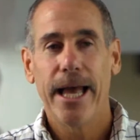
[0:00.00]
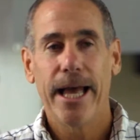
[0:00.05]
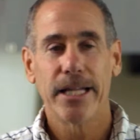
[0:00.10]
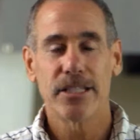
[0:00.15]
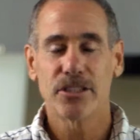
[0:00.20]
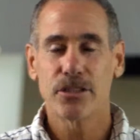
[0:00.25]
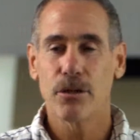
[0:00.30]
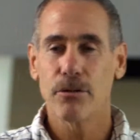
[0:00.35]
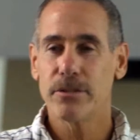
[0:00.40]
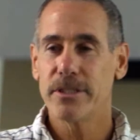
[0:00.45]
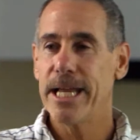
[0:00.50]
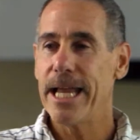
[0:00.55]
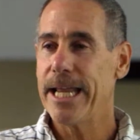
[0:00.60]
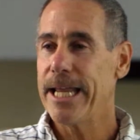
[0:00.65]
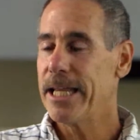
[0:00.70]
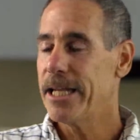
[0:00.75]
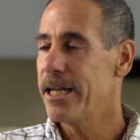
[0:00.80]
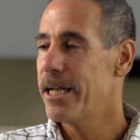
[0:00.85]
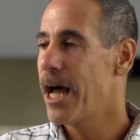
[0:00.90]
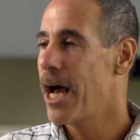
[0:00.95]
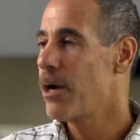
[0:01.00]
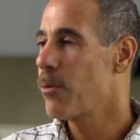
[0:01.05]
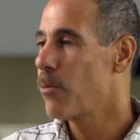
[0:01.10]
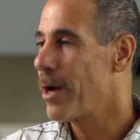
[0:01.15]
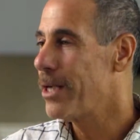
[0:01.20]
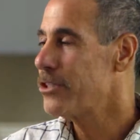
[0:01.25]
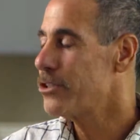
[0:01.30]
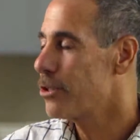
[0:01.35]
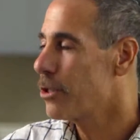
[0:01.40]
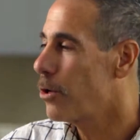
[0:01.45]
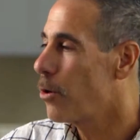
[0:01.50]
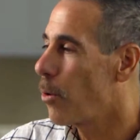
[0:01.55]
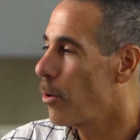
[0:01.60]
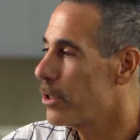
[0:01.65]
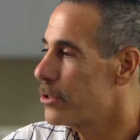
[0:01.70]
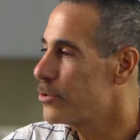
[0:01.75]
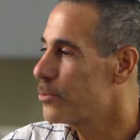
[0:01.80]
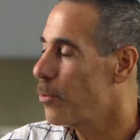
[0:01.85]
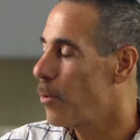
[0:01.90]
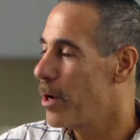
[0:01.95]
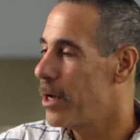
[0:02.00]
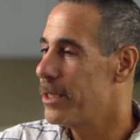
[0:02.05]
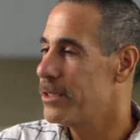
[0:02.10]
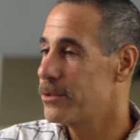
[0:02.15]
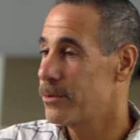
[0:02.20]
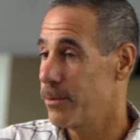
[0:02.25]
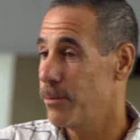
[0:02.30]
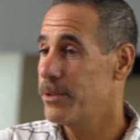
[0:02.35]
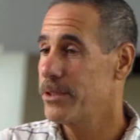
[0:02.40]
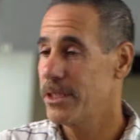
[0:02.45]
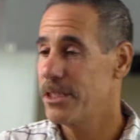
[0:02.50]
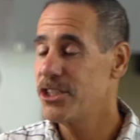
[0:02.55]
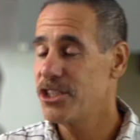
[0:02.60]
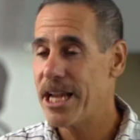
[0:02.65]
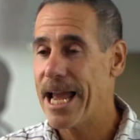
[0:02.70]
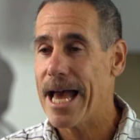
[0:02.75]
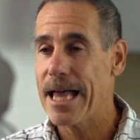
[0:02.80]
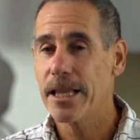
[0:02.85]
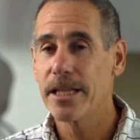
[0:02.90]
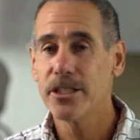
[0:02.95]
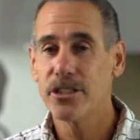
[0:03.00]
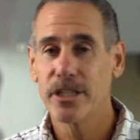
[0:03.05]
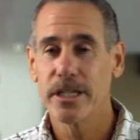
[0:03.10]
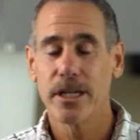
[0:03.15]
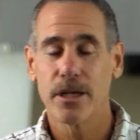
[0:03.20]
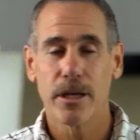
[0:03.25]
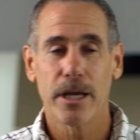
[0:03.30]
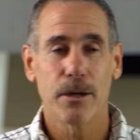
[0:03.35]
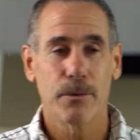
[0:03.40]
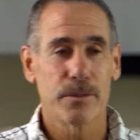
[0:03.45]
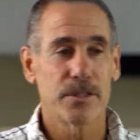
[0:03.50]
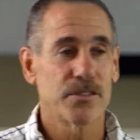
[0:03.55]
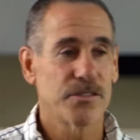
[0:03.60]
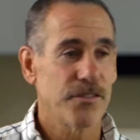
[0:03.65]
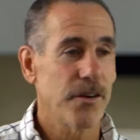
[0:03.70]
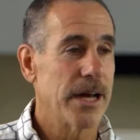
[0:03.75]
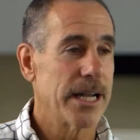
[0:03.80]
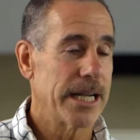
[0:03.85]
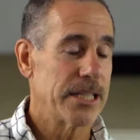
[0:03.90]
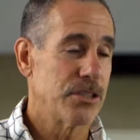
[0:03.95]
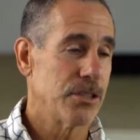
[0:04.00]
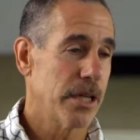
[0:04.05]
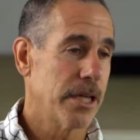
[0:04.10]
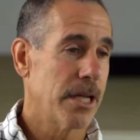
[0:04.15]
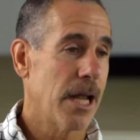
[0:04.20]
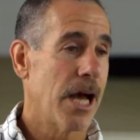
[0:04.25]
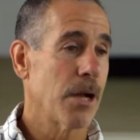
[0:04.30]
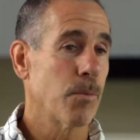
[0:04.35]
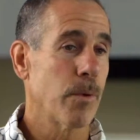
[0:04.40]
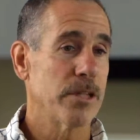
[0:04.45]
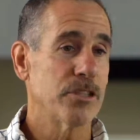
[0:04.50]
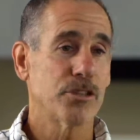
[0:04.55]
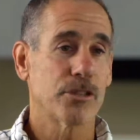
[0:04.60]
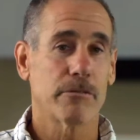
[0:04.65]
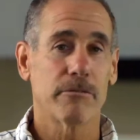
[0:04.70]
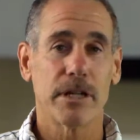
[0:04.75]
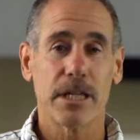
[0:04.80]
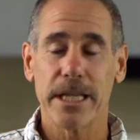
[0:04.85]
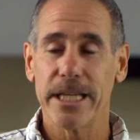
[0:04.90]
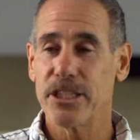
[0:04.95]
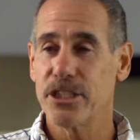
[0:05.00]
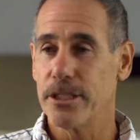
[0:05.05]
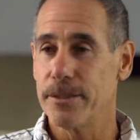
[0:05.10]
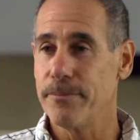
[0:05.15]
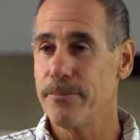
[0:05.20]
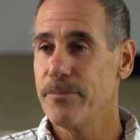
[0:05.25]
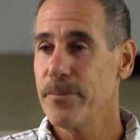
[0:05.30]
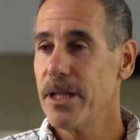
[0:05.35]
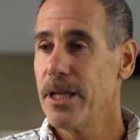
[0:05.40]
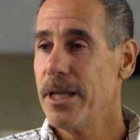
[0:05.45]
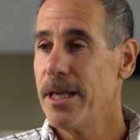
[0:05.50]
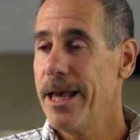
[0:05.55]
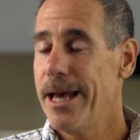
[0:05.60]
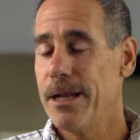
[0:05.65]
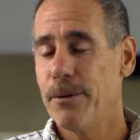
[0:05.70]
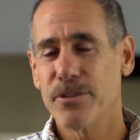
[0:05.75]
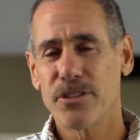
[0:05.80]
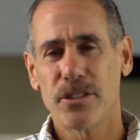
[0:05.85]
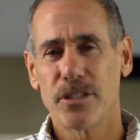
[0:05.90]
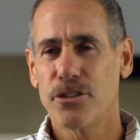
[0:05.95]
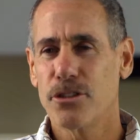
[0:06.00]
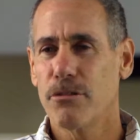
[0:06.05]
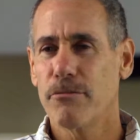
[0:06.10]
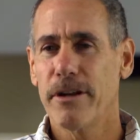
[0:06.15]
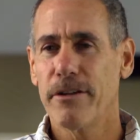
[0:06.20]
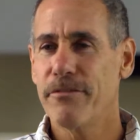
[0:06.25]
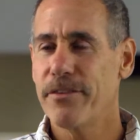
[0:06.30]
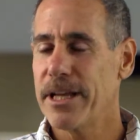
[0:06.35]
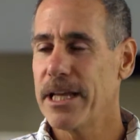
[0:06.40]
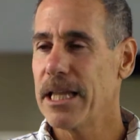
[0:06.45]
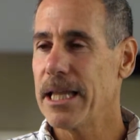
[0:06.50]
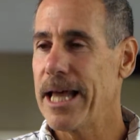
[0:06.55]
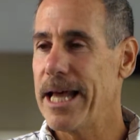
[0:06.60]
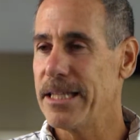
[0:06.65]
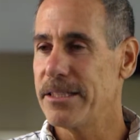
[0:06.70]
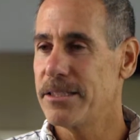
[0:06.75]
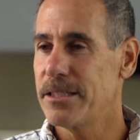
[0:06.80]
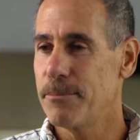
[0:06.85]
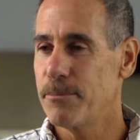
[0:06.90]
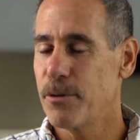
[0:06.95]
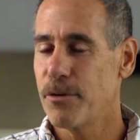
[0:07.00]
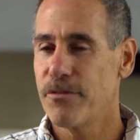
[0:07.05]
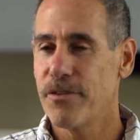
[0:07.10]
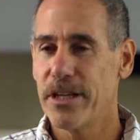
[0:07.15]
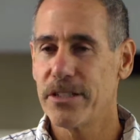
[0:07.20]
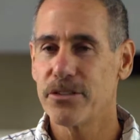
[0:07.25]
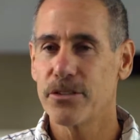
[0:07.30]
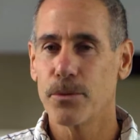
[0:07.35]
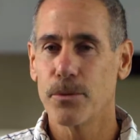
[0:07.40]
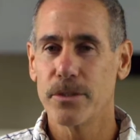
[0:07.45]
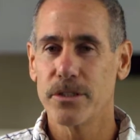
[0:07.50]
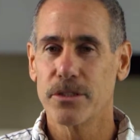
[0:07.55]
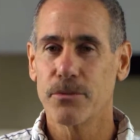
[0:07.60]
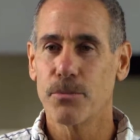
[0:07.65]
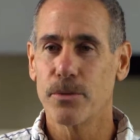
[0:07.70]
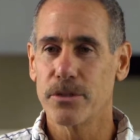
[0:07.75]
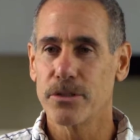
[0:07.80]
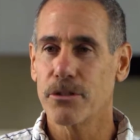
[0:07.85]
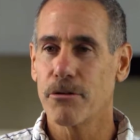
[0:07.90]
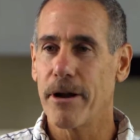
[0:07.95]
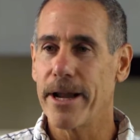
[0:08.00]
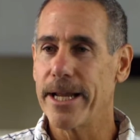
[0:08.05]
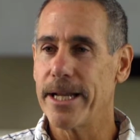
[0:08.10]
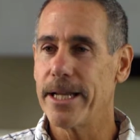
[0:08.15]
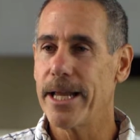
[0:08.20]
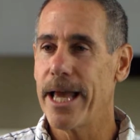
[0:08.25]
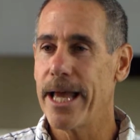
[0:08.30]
And so taking a non-Western course was a challenge, and it was fun. I took non-Western religion. It was a terrific class. The professor was great.